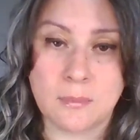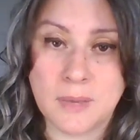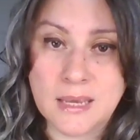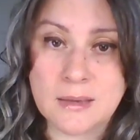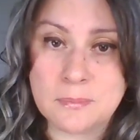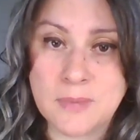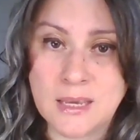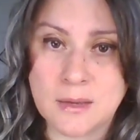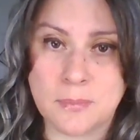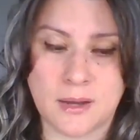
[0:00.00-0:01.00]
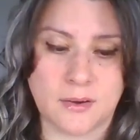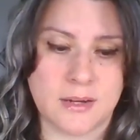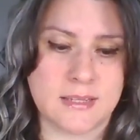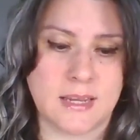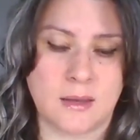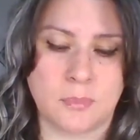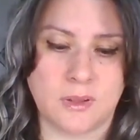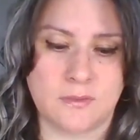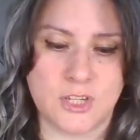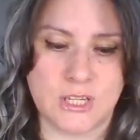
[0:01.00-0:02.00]
making me a better example
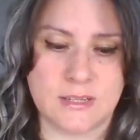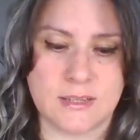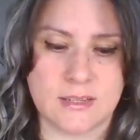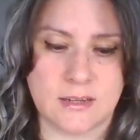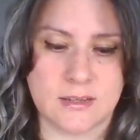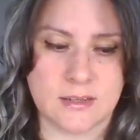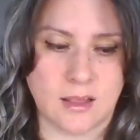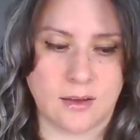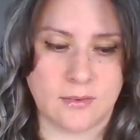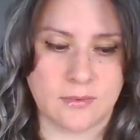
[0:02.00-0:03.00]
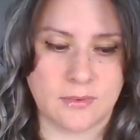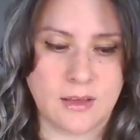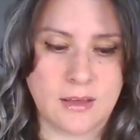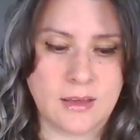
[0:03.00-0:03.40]
of Jesus and his love.